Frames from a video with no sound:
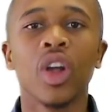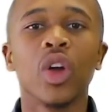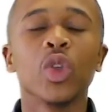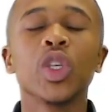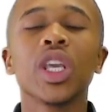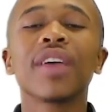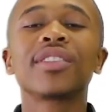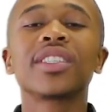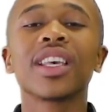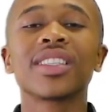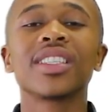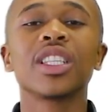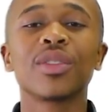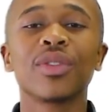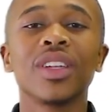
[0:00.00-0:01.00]
You have
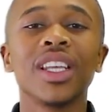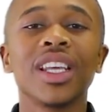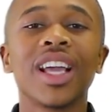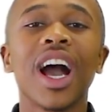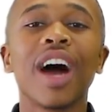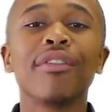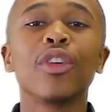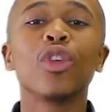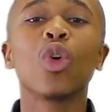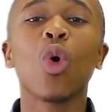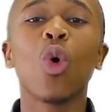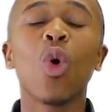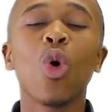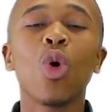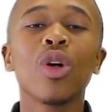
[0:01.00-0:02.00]
successfully covered
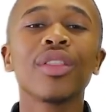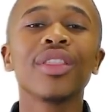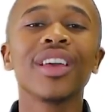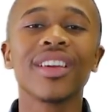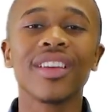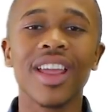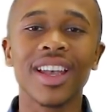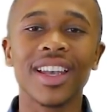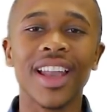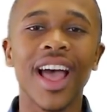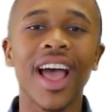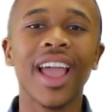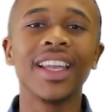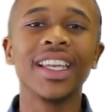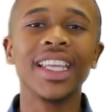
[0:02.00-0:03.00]
all the grade
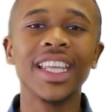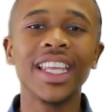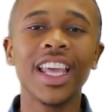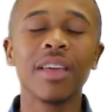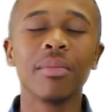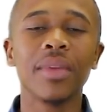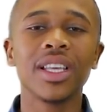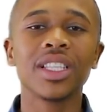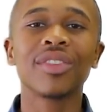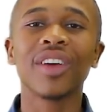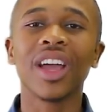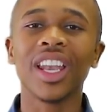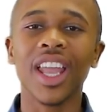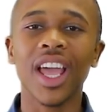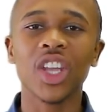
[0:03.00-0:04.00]
nine E M S
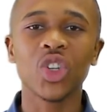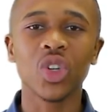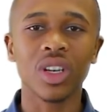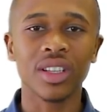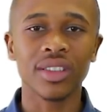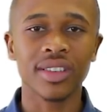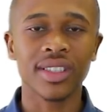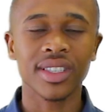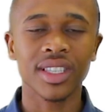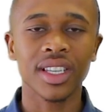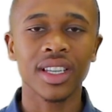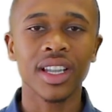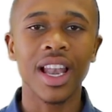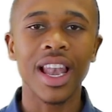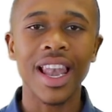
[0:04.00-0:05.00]
financial
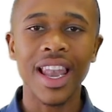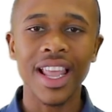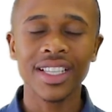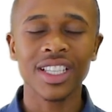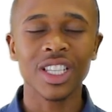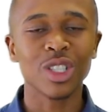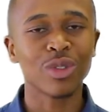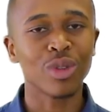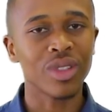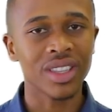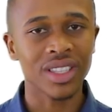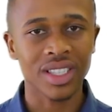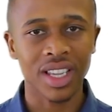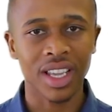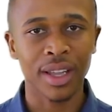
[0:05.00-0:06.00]
literacy lessons for
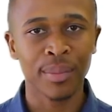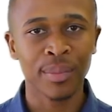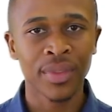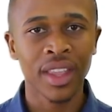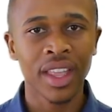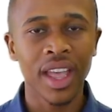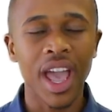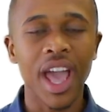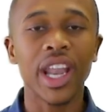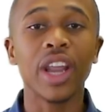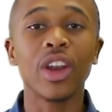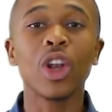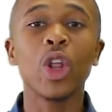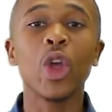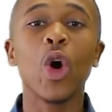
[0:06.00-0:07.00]
this year, and I
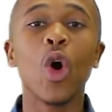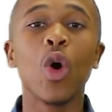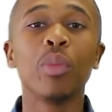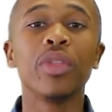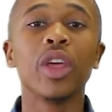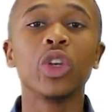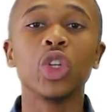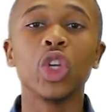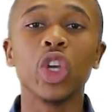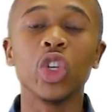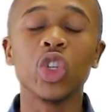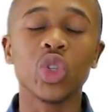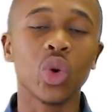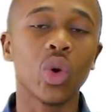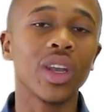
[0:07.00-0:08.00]
really hope that you
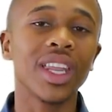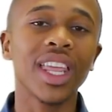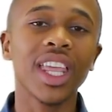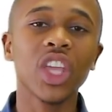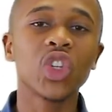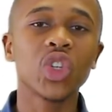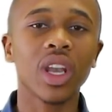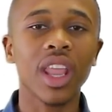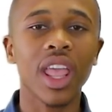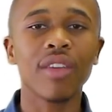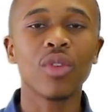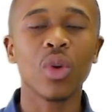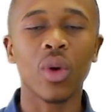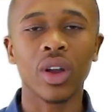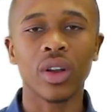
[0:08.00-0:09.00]
enjoyed each and
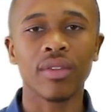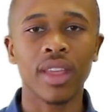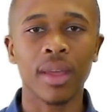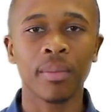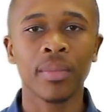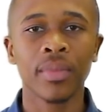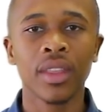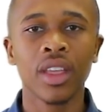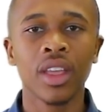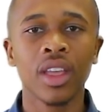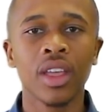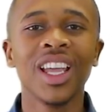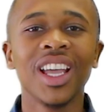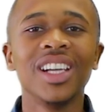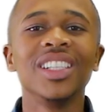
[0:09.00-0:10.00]
every one of them.
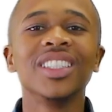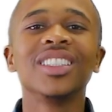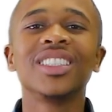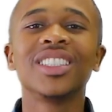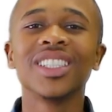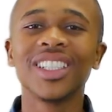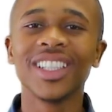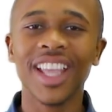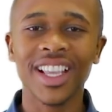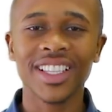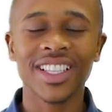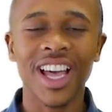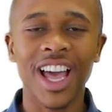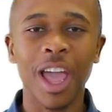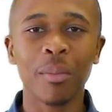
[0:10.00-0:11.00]
Till next
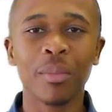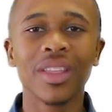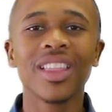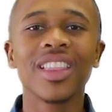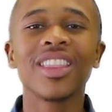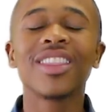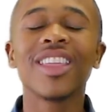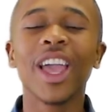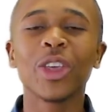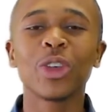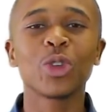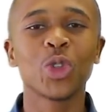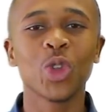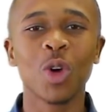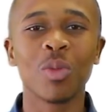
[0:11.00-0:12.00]
time, thank
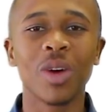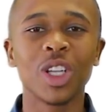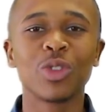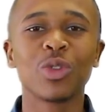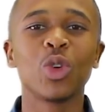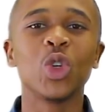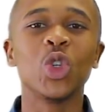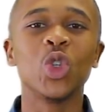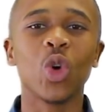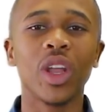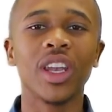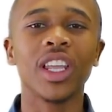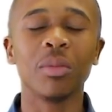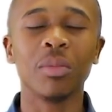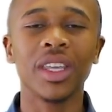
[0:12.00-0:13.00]
you so much for
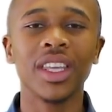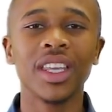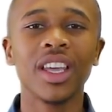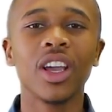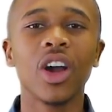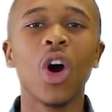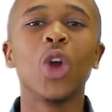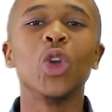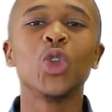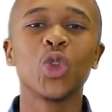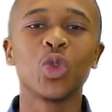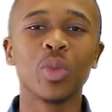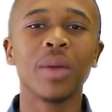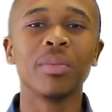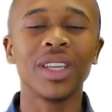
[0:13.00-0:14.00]
joining me on
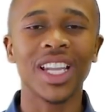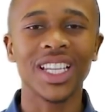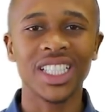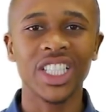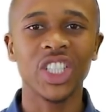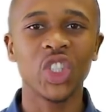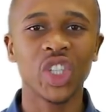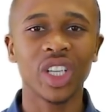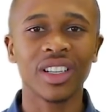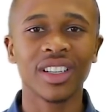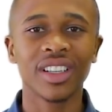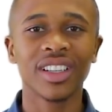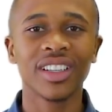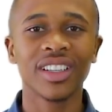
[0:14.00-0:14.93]
Thuma Mina Teaching.